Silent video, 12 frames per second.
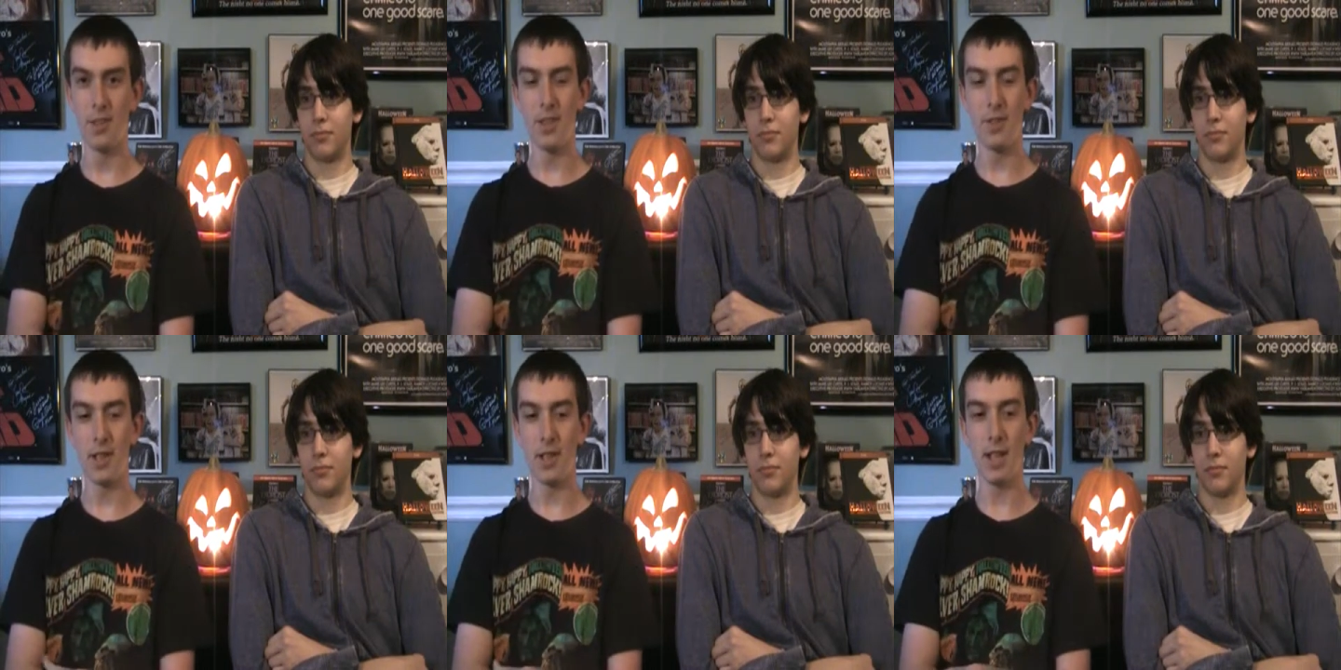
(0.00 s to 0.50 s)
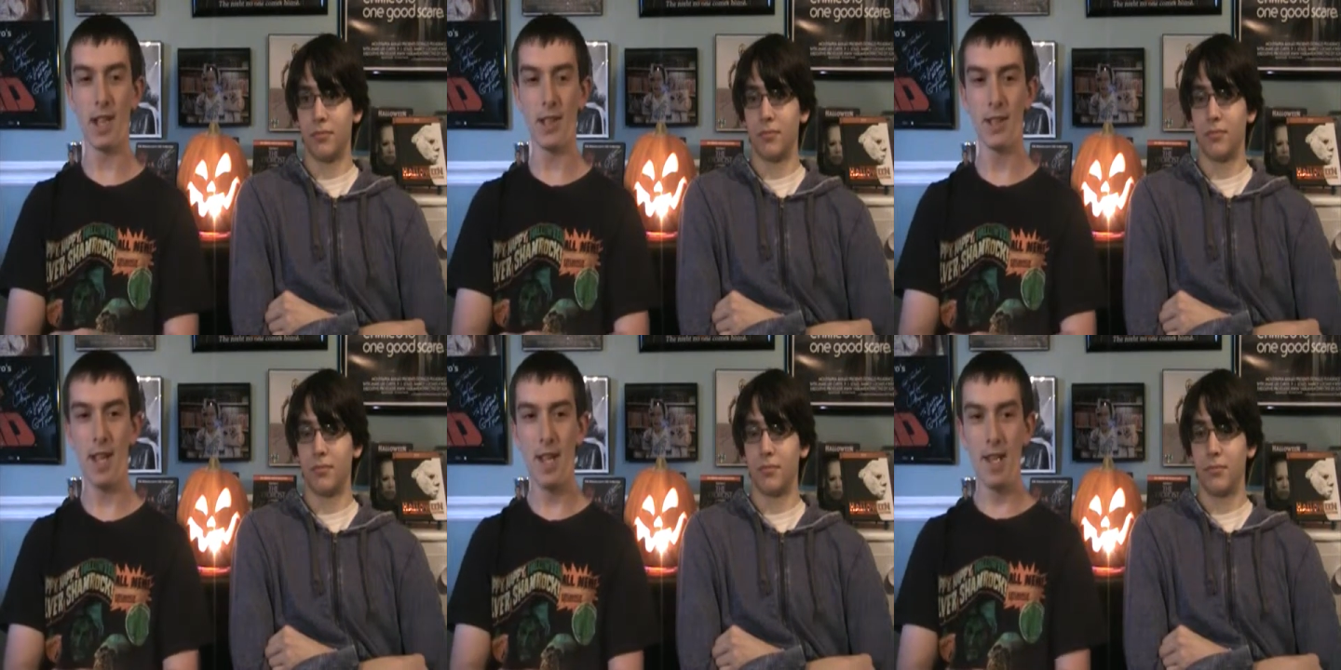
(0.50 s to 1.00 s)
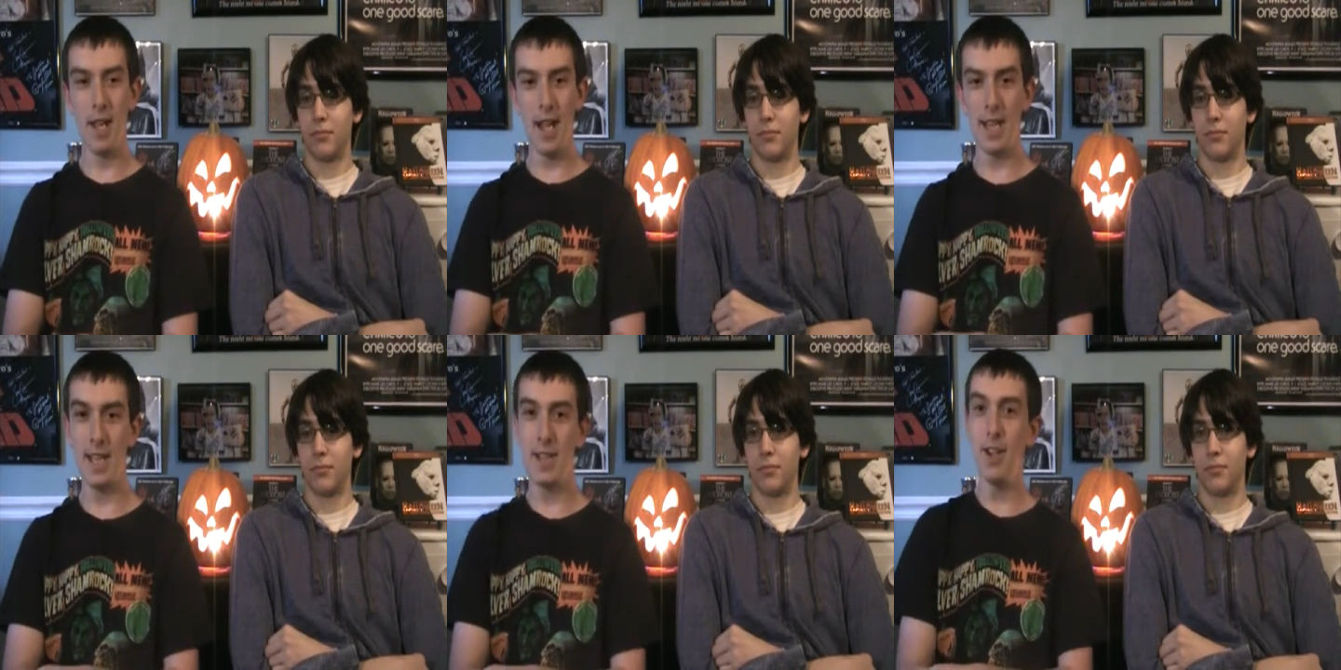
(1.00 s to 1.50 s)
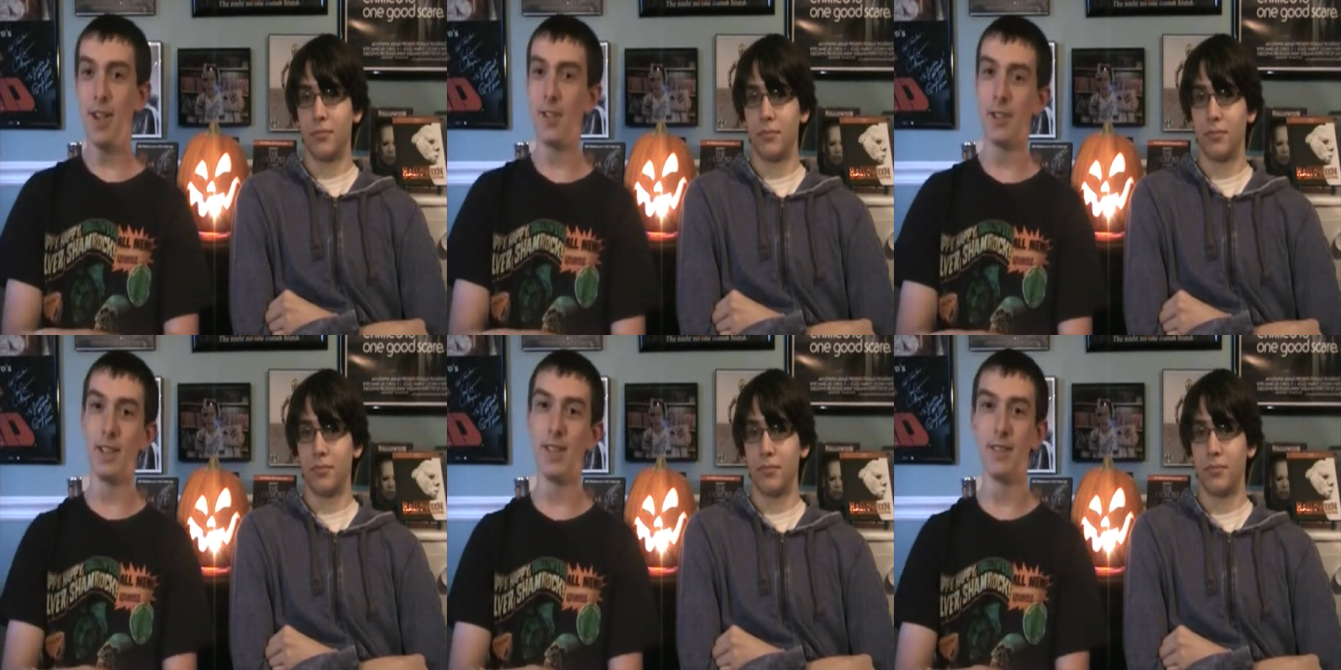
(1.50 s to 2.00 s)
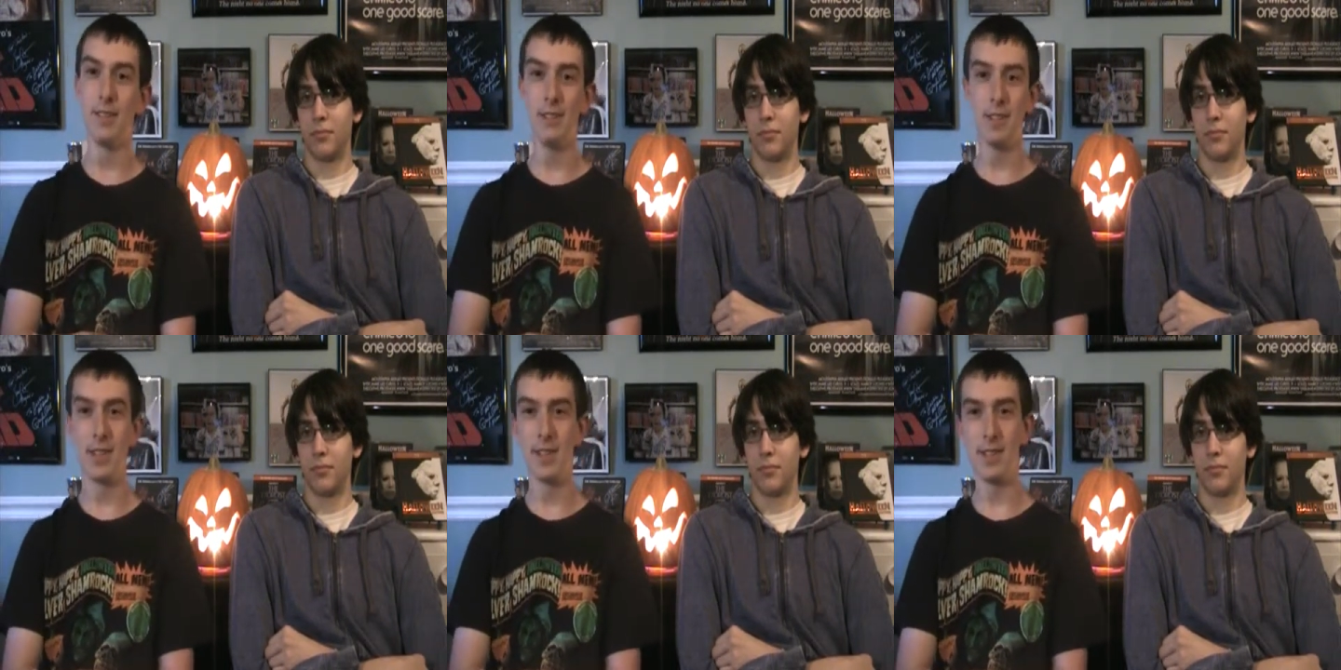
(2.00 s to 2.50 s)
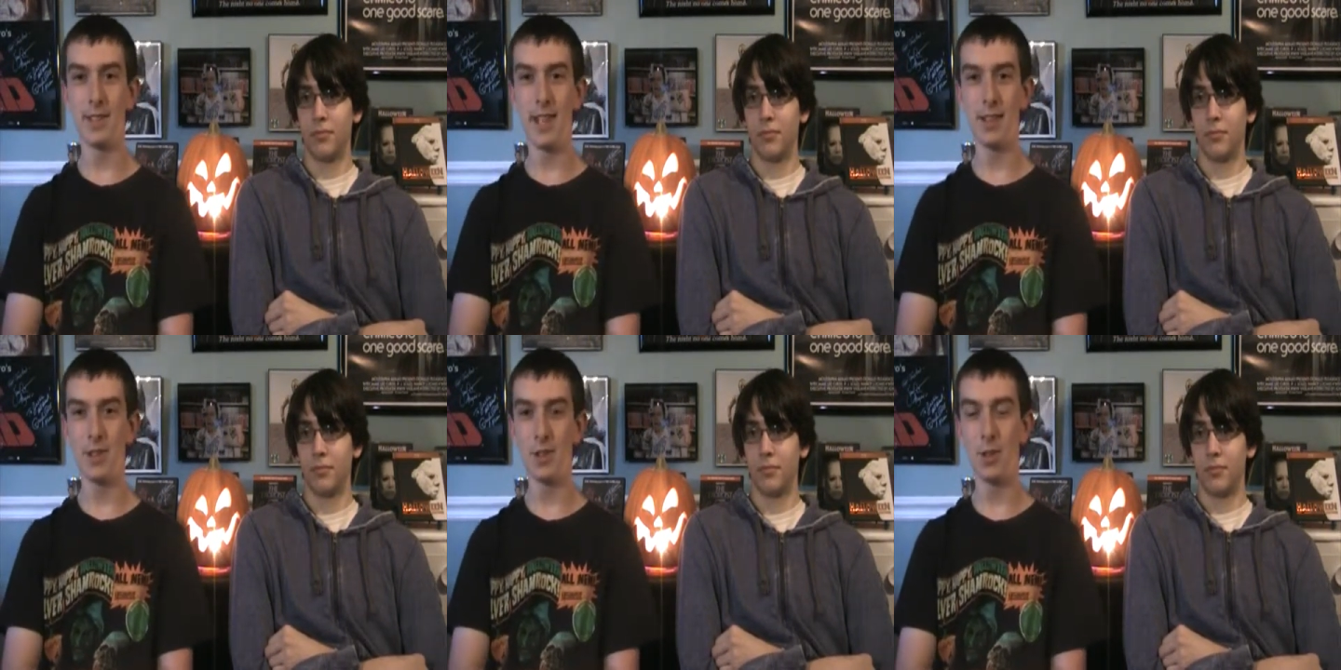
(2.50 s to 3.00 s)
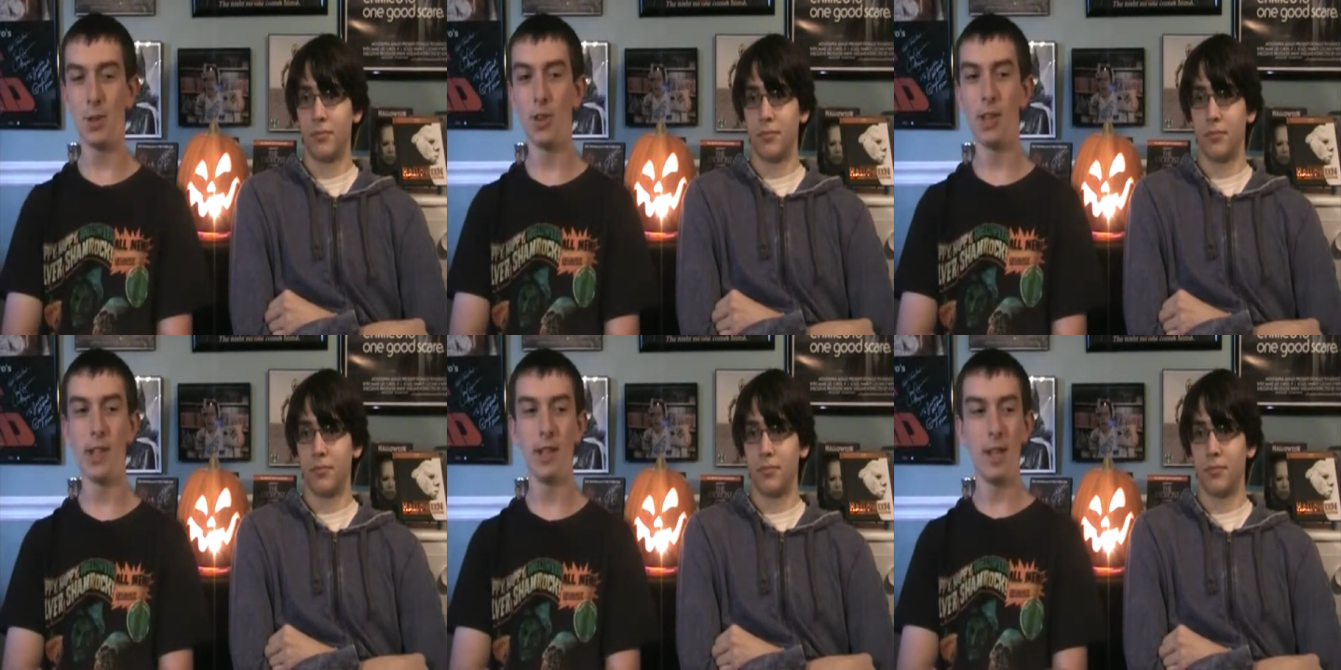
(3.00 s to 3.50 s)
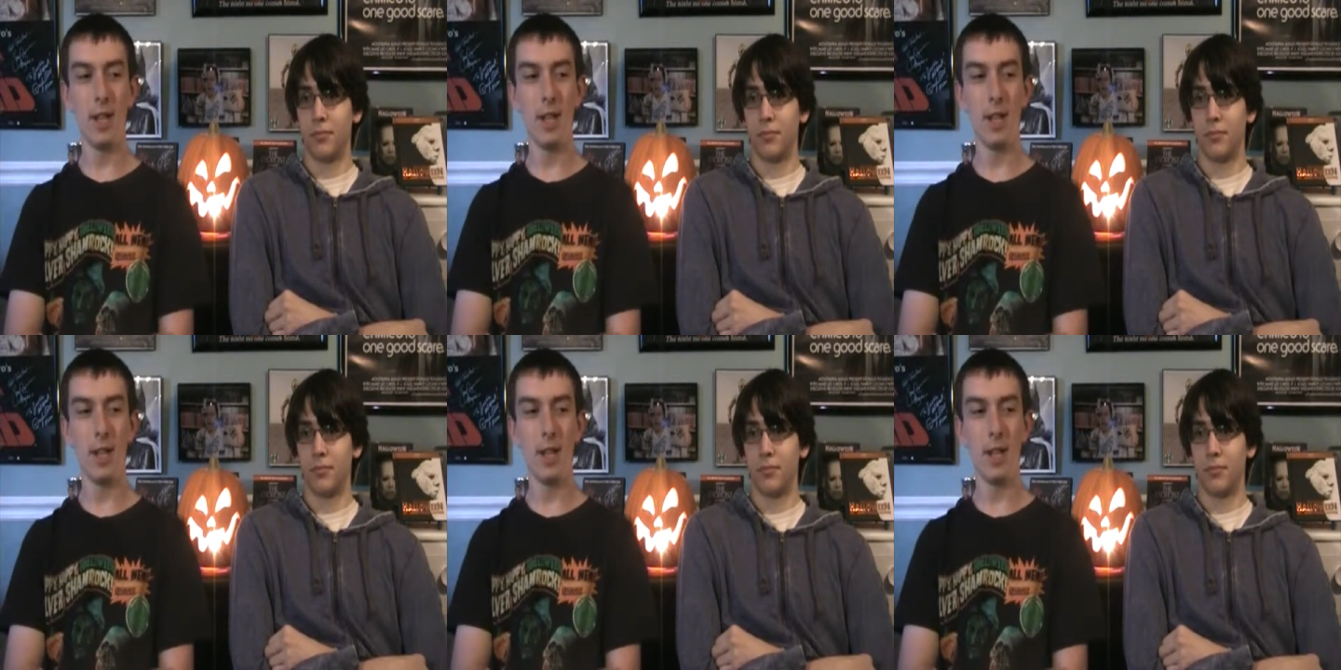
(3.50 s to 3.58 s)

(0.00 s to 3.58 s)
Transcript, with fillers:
Speaker 1: and stuff like that. And he calls in just to tell a story